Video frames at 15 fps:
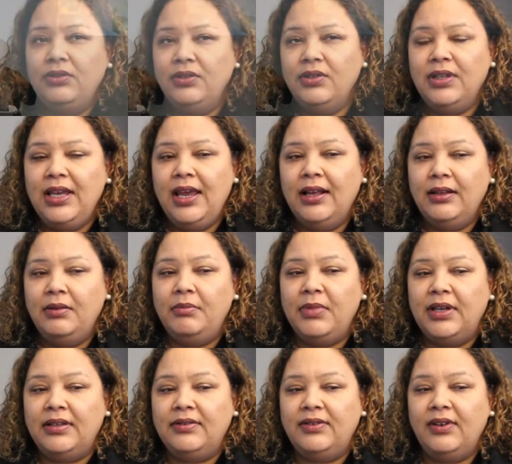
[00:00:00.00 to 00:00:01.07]
also the
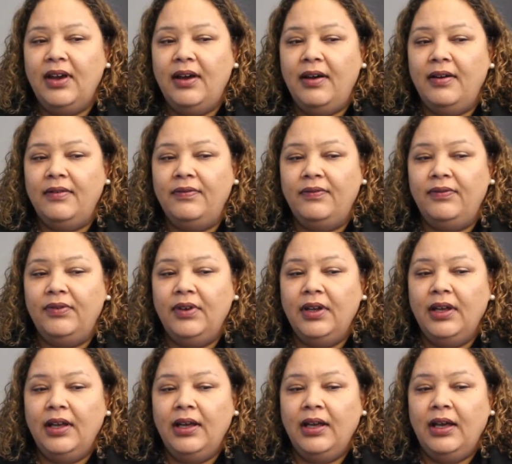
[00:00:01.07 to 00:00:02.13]
element of
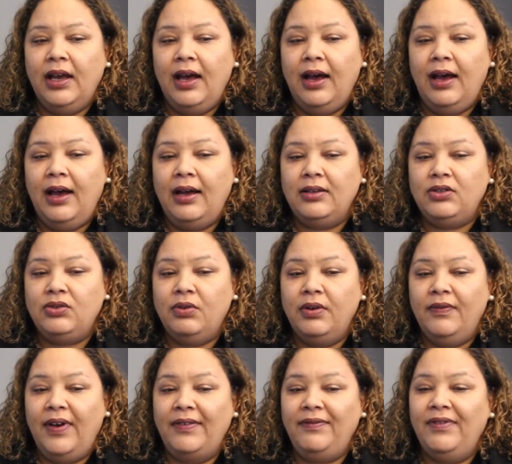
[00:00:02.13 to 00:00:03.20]
sort
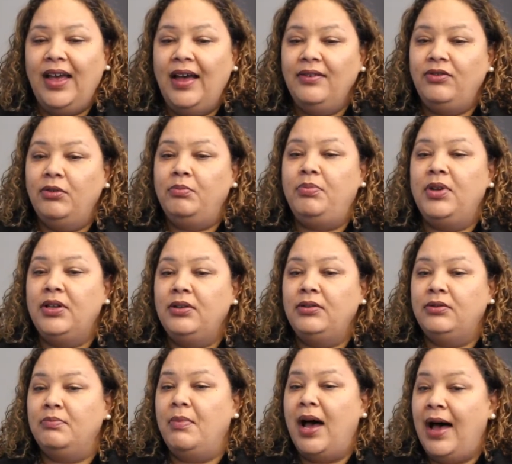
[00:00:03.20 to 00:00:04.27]
of I've got to
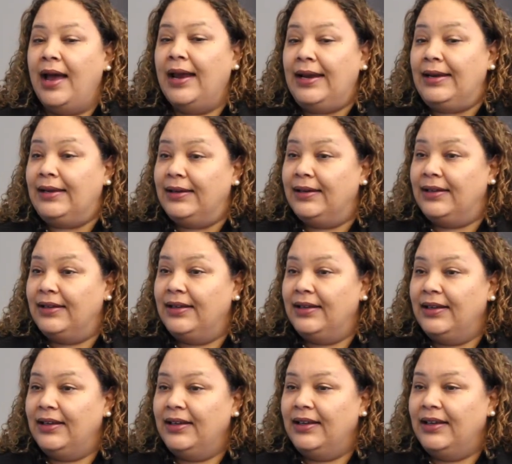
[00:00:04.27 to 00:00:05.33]
build mine
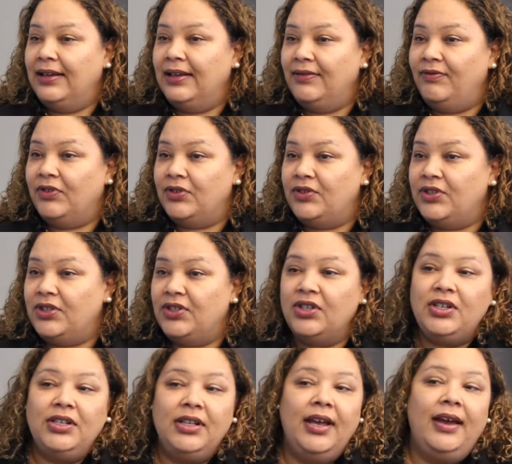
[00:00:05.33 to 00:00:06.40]
versus
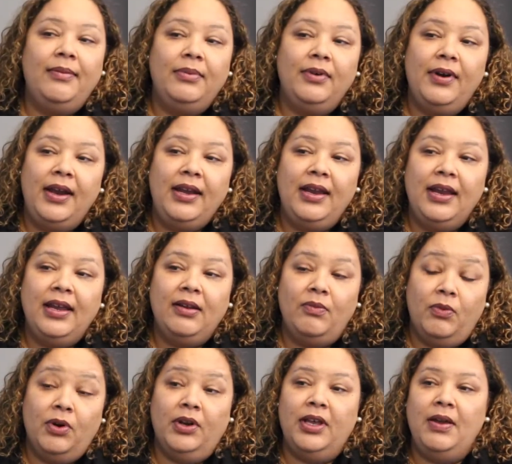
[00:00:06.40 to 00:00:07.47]
collaborating and
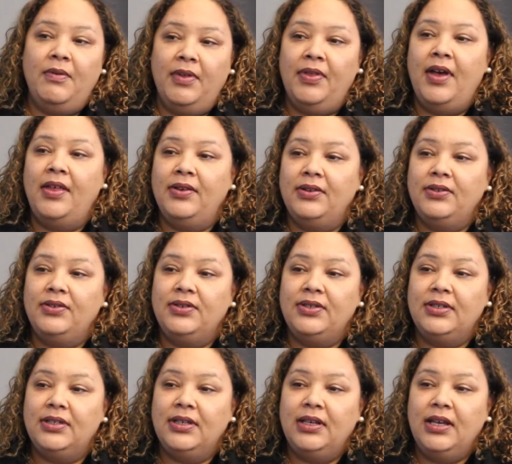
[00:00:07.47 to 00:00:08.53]
working with
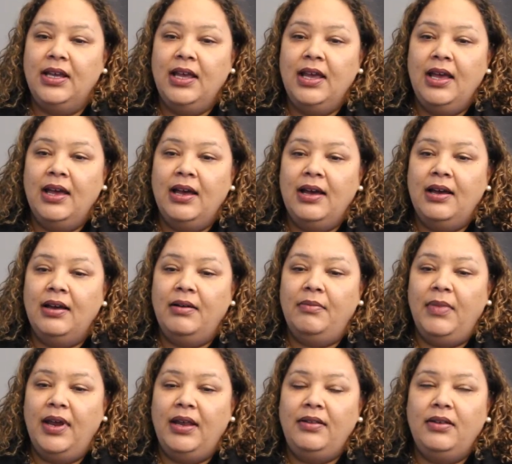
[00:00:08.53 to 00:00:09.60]
others.
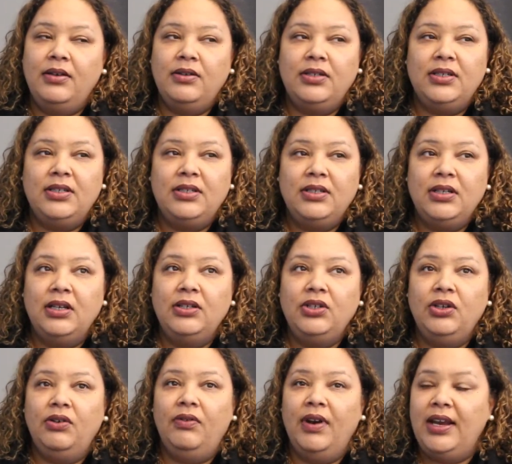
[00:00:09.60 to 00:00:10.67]
And there is such
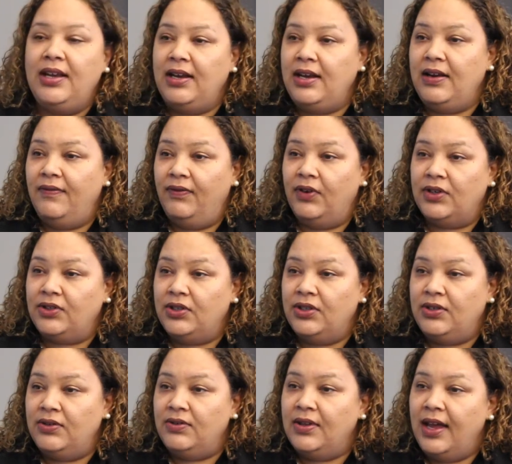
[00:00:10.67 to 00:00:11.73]
a great need for us to
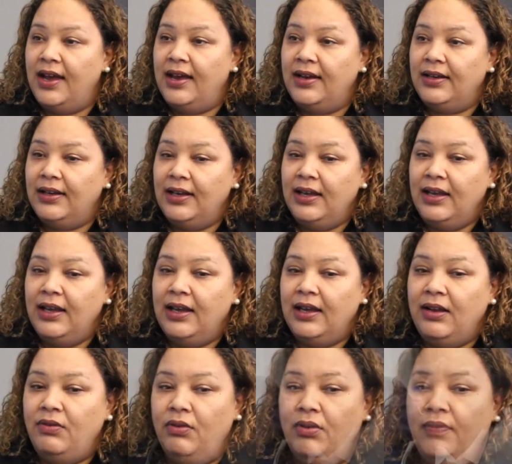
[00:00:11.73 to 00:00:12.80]
do that
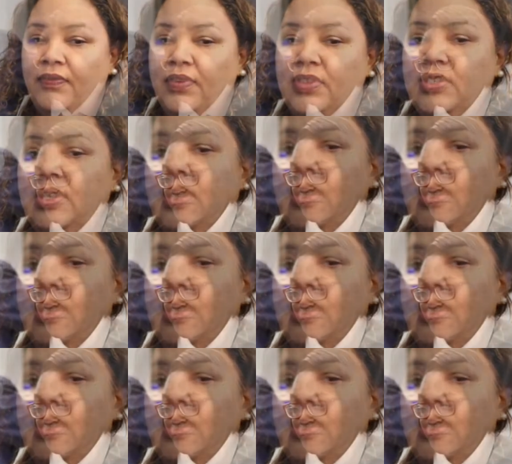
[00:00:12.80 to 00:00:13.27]
in order for us to